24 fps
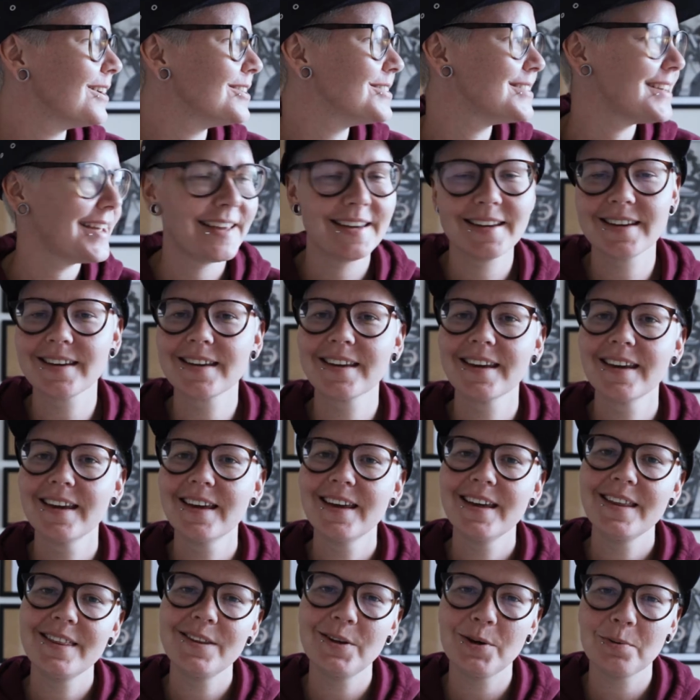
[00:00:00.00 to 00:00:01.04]
I'd take
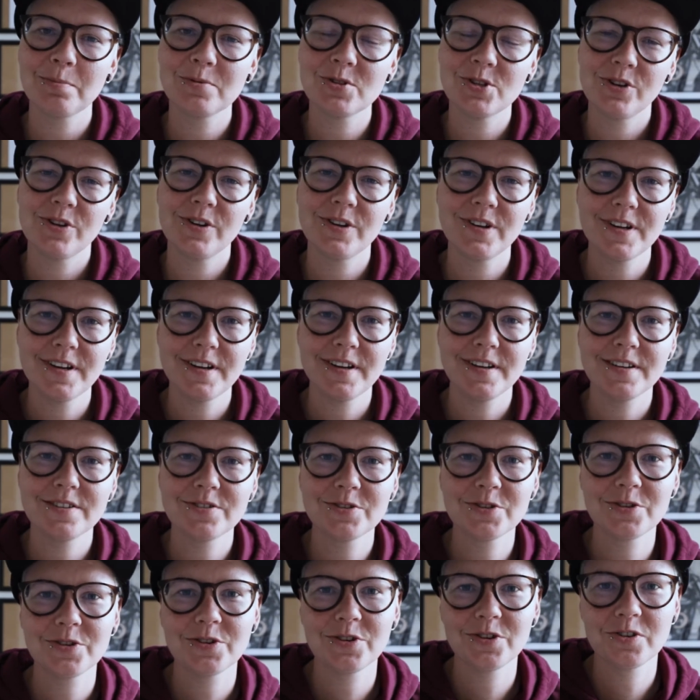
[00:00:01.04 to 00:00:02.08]
the opportunity
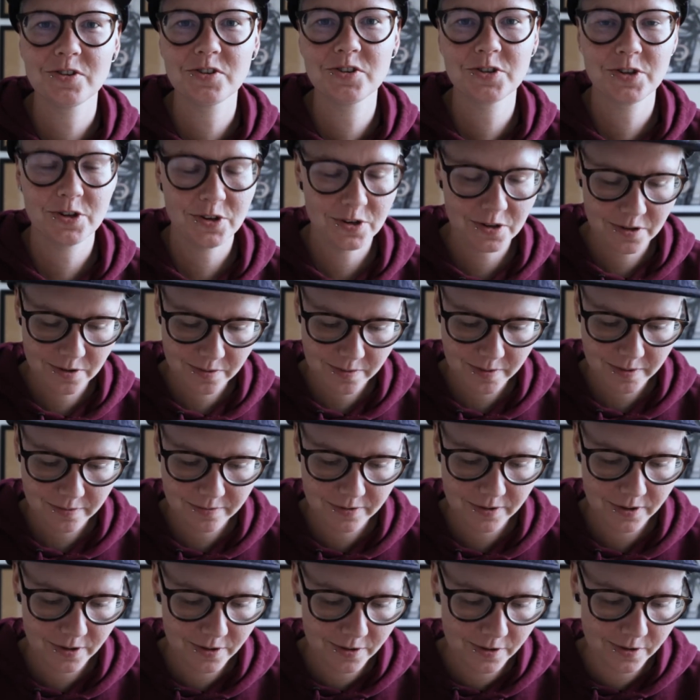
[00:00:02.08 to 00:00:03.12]
to shoot a
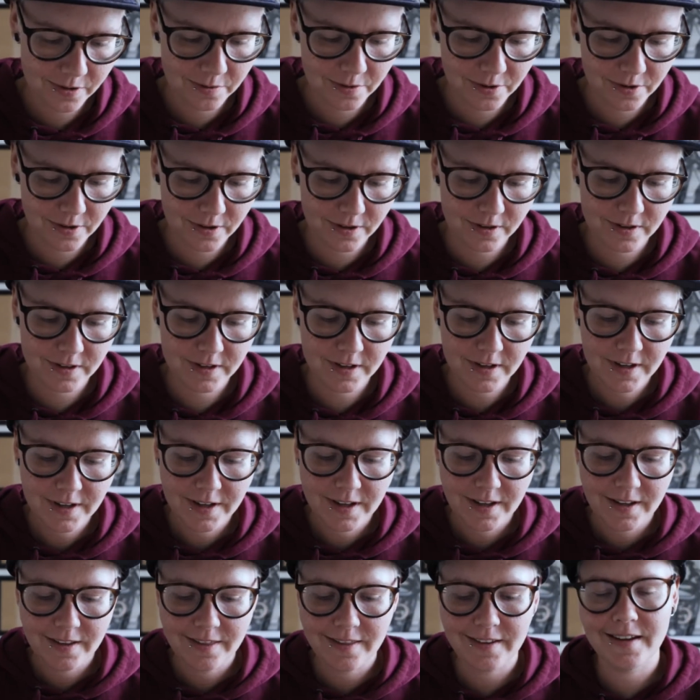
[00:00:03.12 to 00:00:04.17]
review on
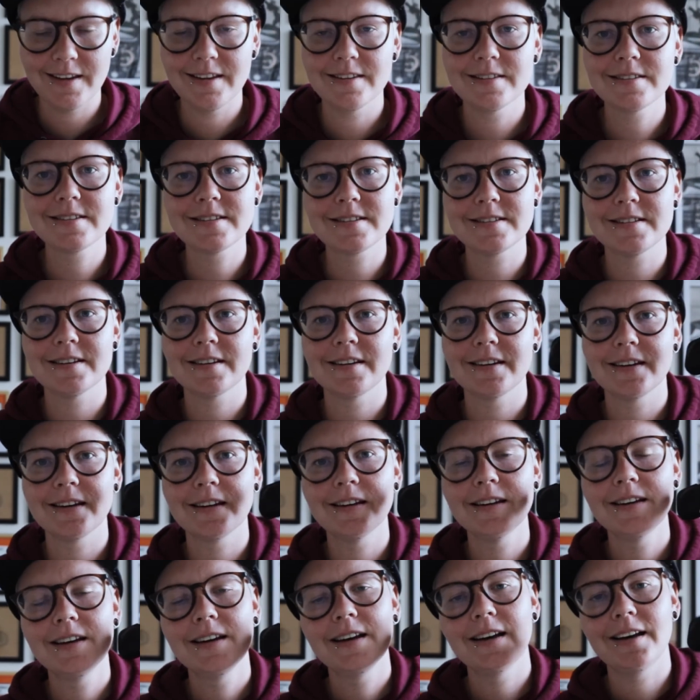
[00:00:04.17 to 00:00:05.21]
the
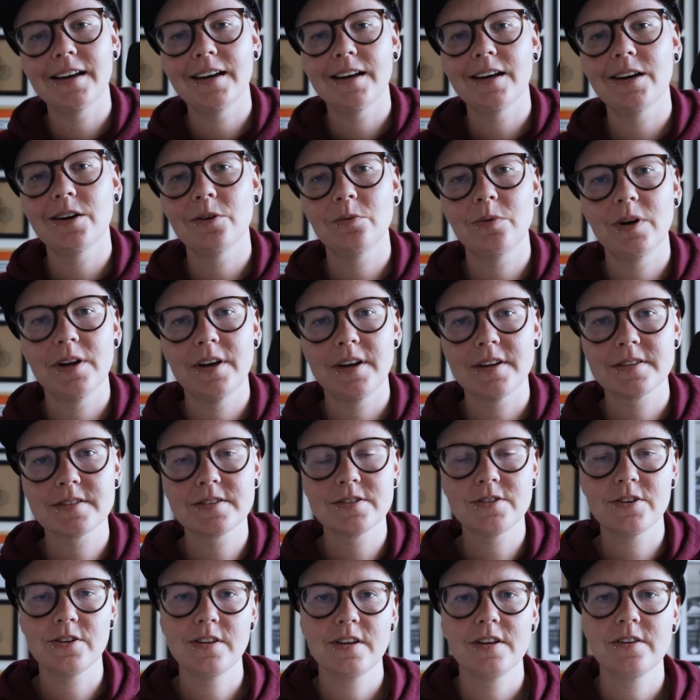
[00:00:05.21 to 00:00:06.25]
Insta
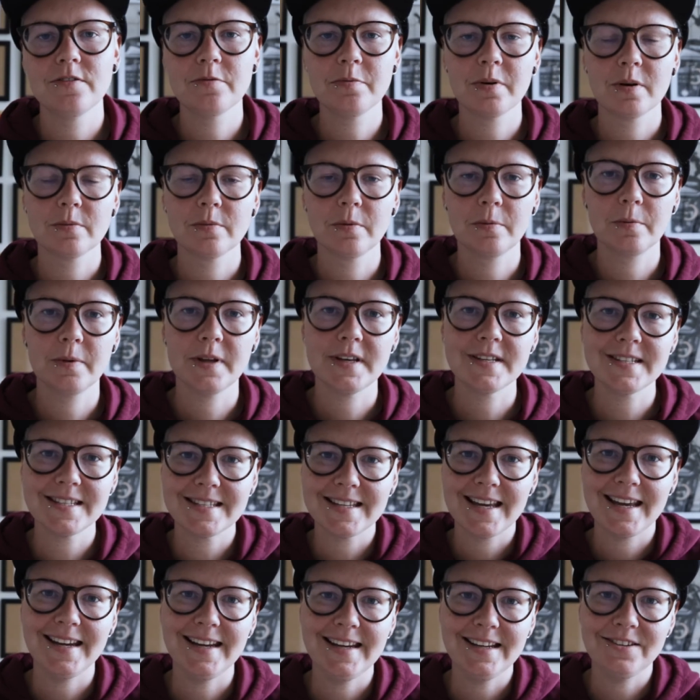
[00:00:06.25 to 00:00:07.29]
1X2 that you've probably
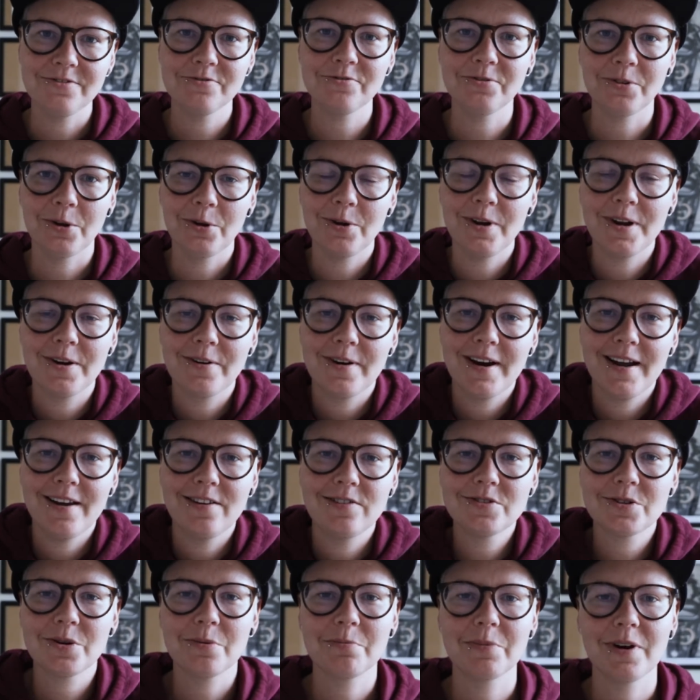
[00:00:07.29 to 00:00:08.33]
seen floating
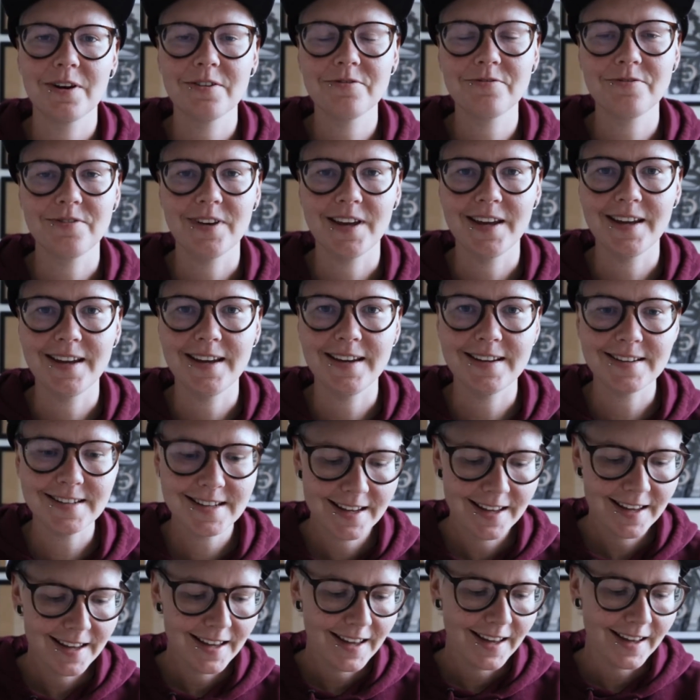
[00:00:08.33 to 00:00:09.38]
around on my feed.
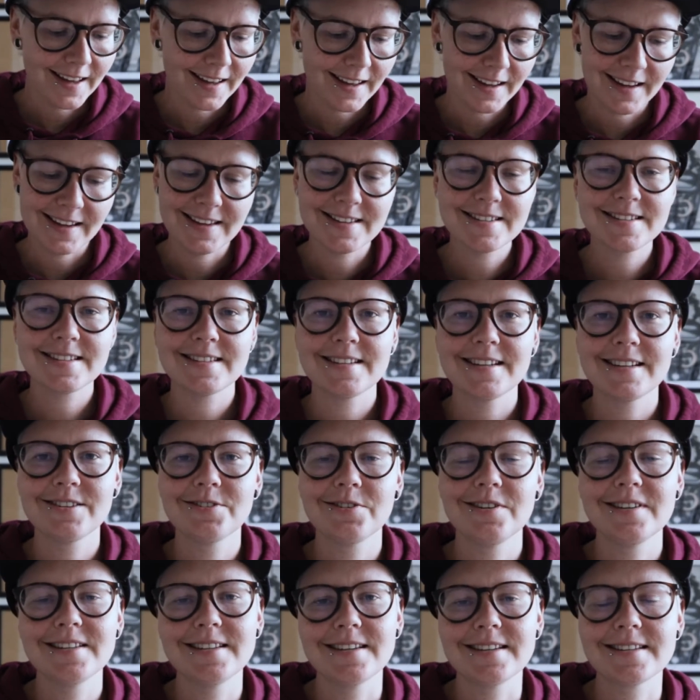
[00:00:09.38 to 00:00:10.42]

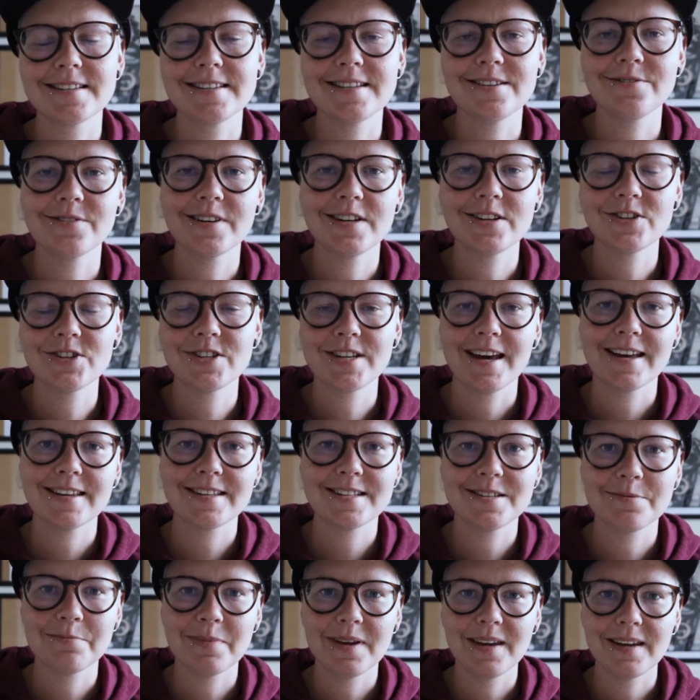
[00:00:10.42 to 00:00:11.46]
Insta360 reached
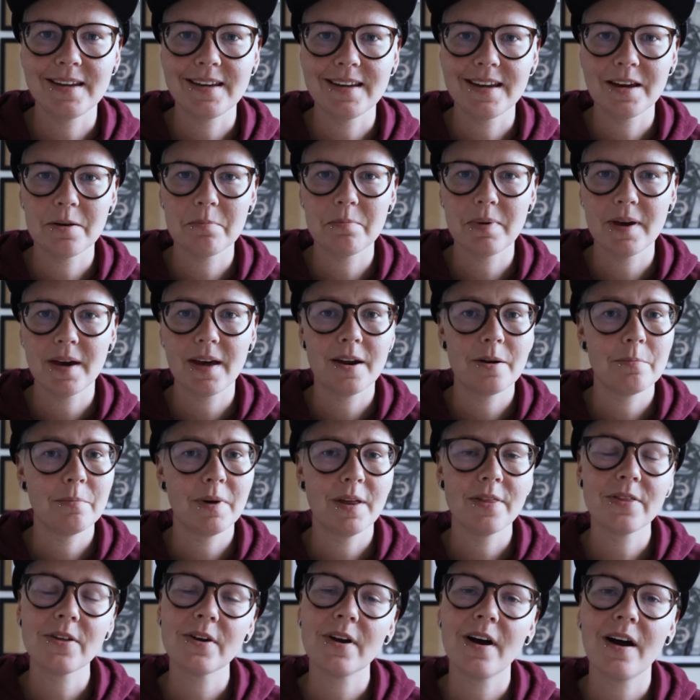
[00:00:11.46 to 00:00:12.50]
out to me about a
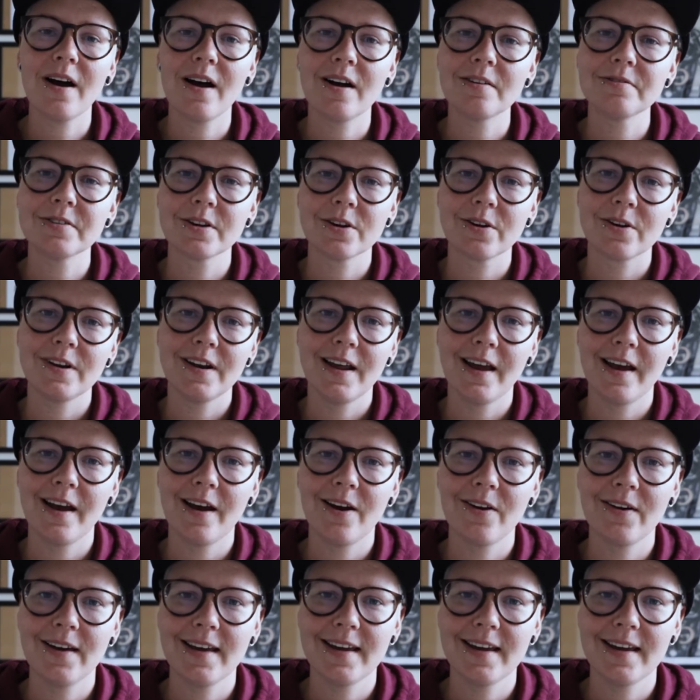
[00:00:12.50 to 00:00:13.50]
month and a half ago now